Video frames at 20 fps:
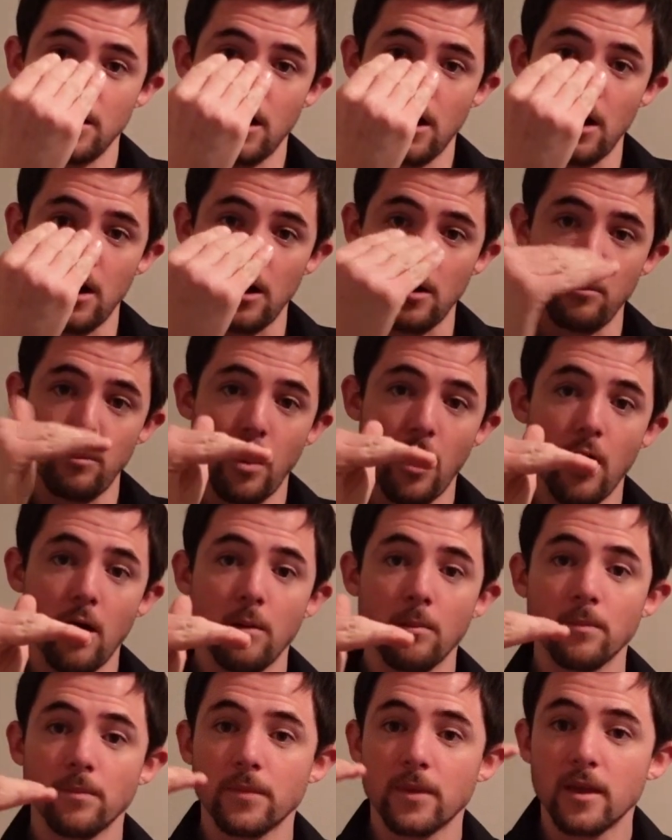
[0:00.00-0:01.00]

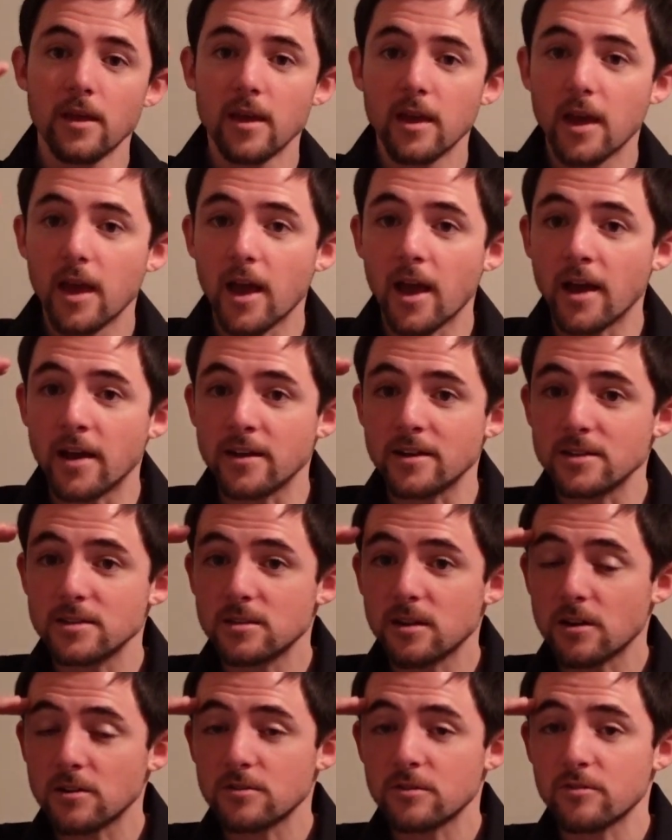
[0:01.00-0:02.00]
palm, and it
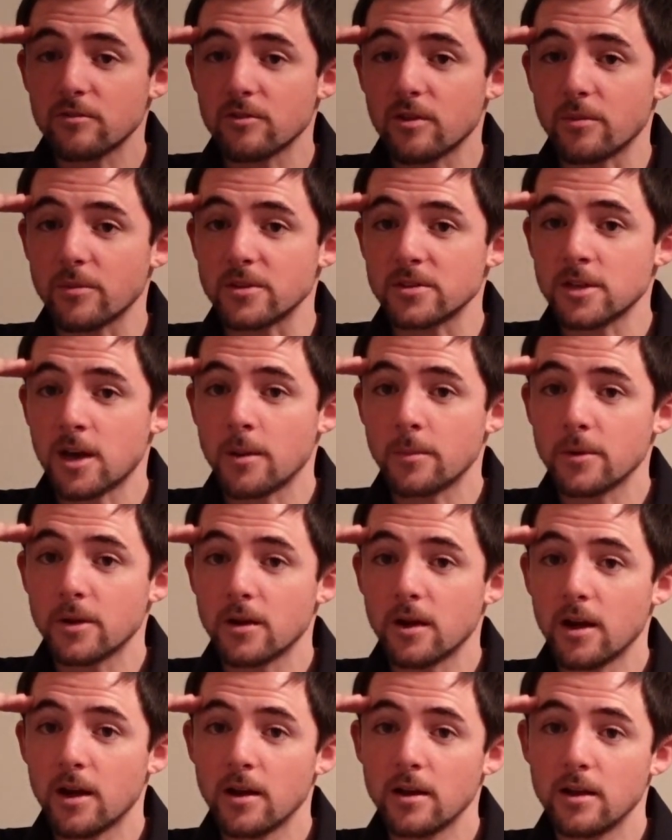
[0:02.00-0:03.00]
starts from the top of your
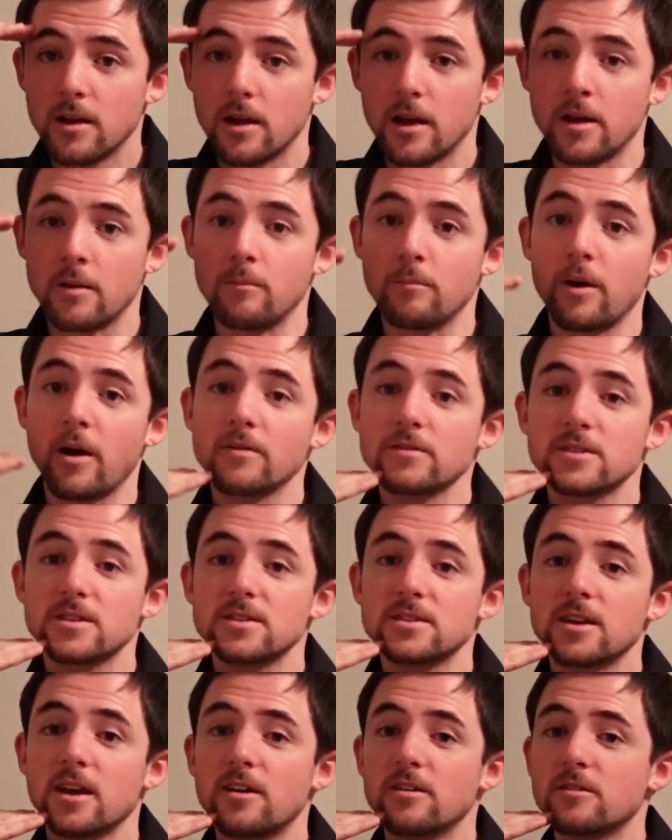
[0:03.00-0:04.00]
head and bounces
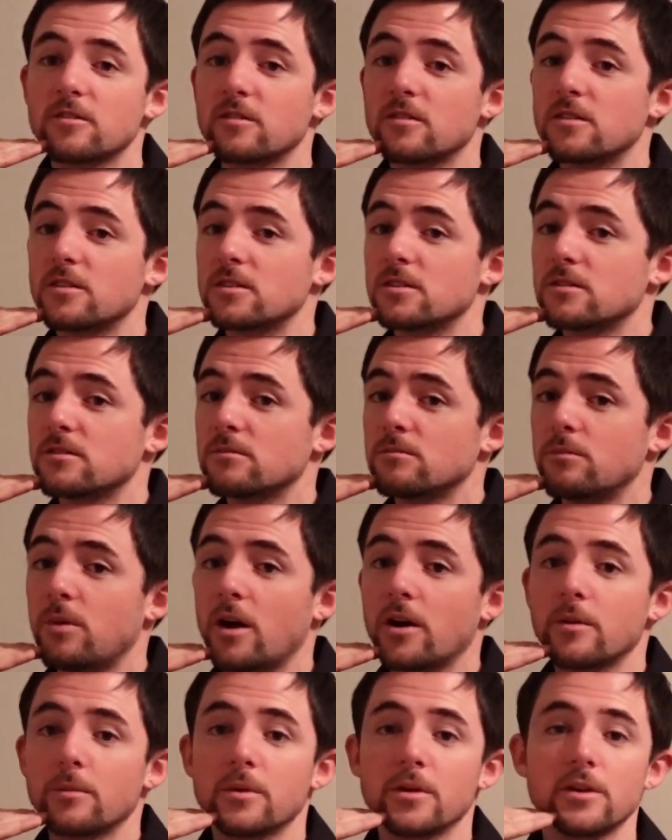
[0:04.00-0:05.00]
down to the
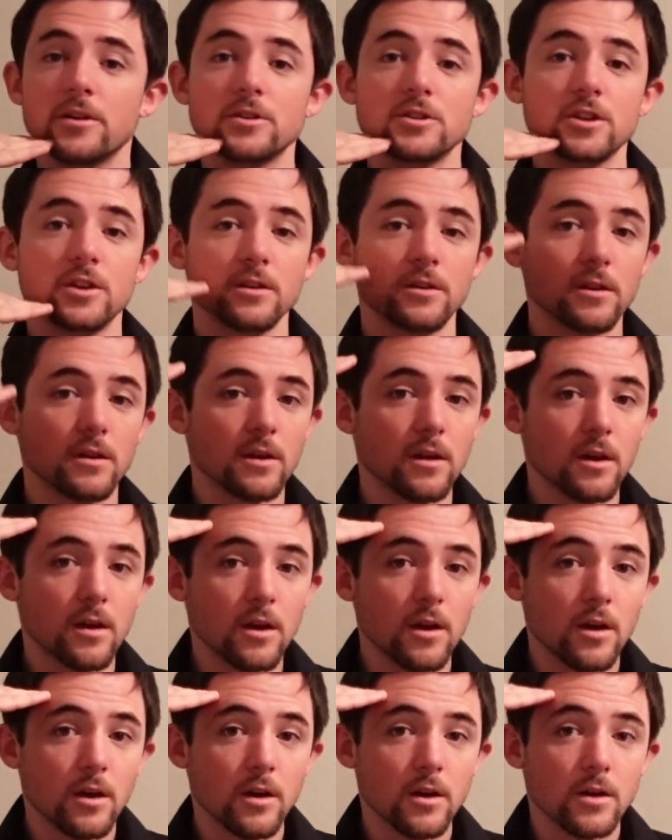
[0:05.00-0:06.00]
bottom of your chin.
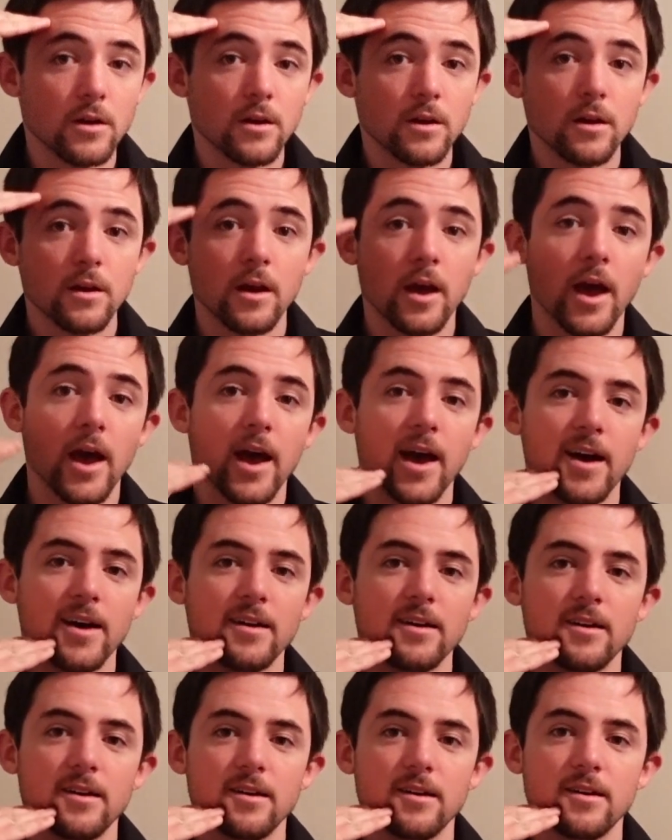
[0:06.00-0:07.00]

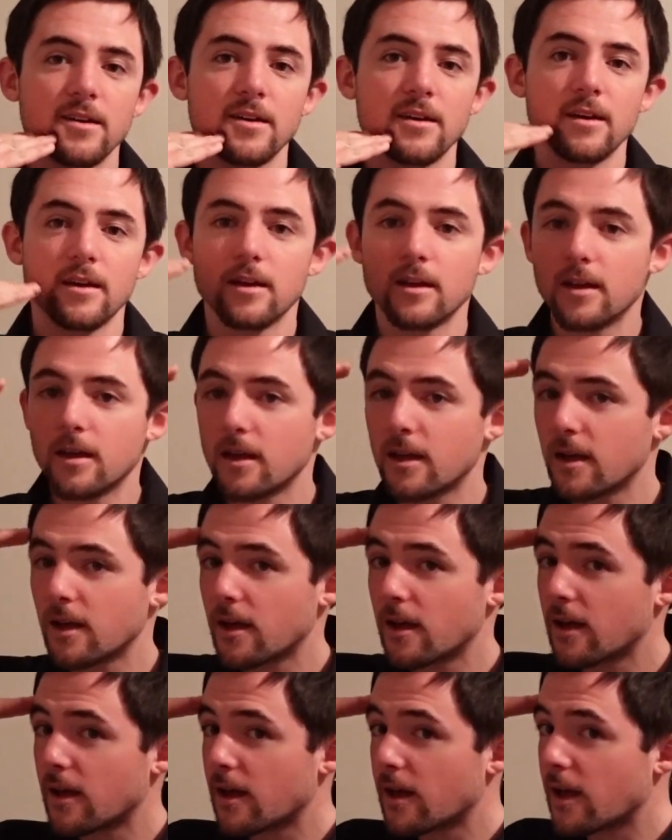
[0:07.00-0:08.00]
Head,
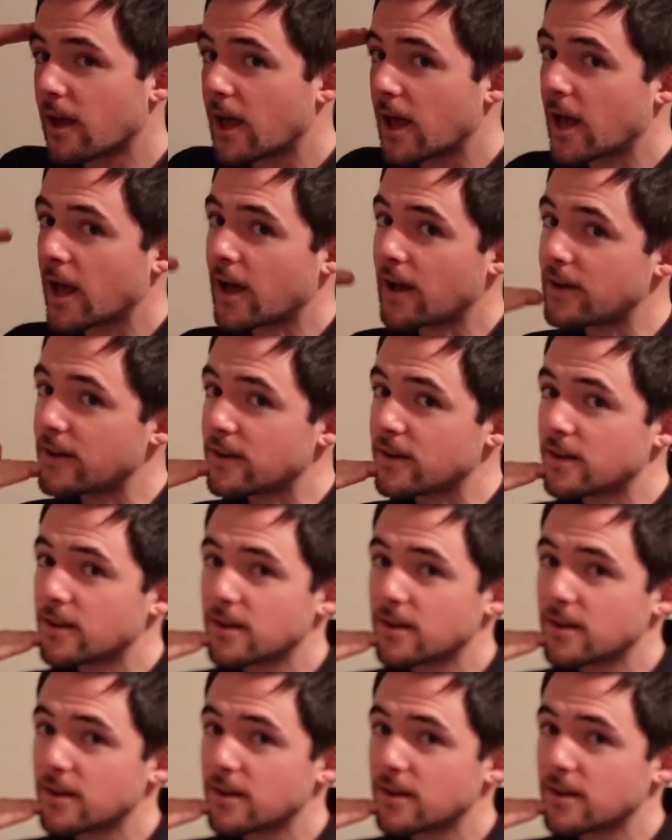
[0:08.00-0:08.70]
head,